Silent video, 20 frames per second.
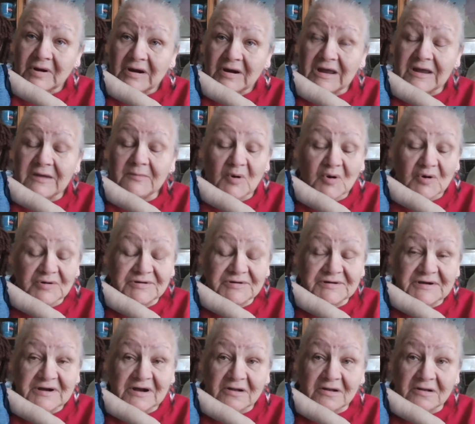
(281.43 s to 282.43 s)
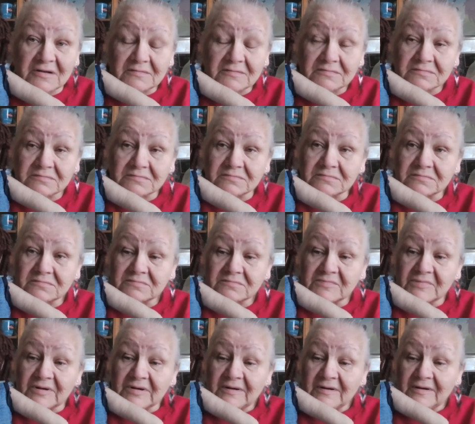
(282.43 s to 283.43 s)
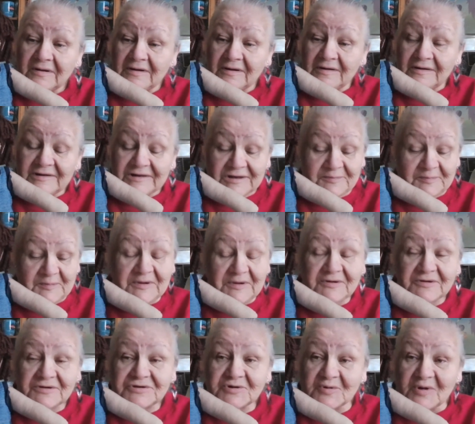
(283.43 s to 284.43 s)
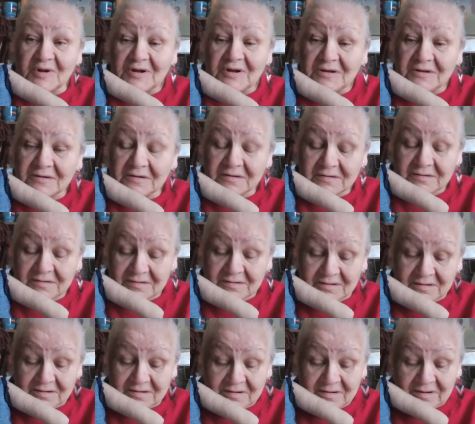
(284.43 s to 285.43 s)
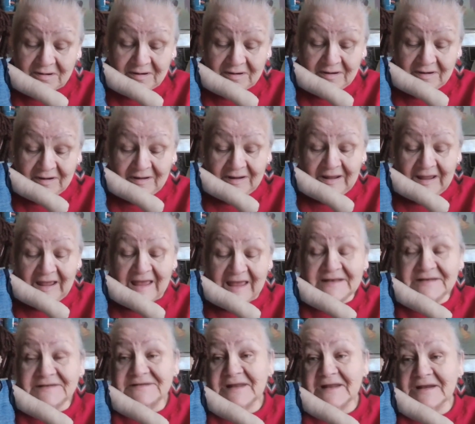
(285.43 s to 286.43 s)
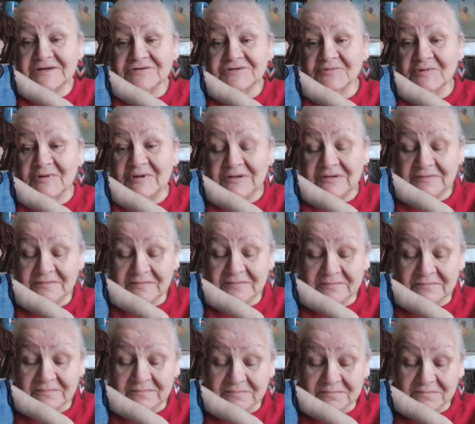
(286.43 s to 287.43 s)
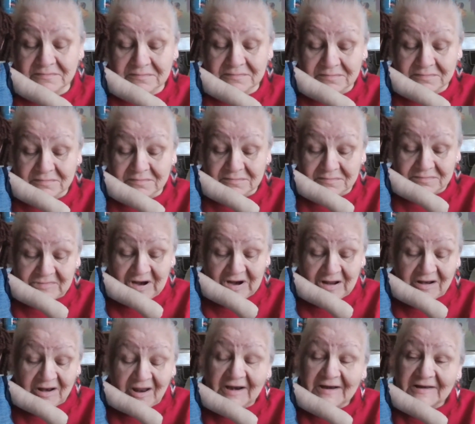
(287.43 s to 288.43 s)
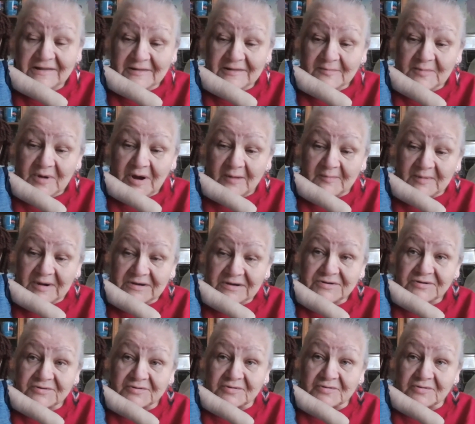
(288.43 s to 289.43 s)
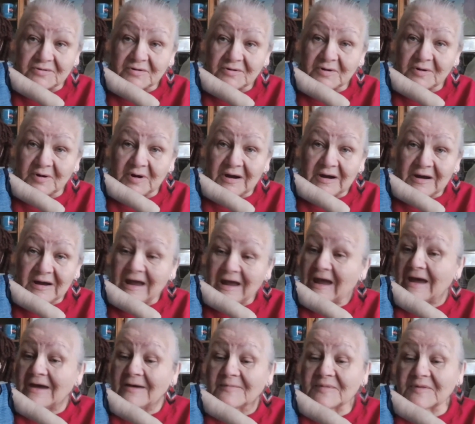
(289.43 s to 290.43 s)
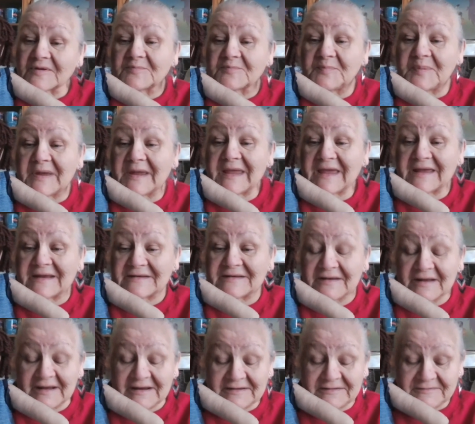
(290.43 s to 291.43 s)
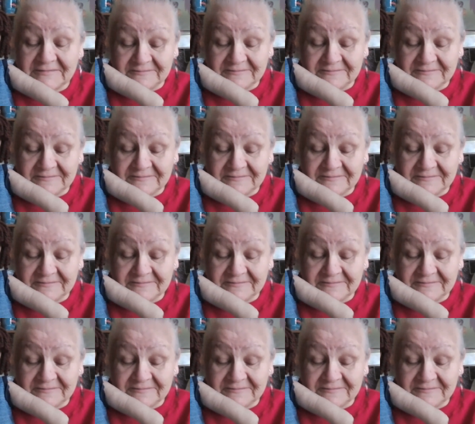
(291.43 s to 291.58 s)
emotional, spiritual, and sexual. A lot of them coming to have their pick at night.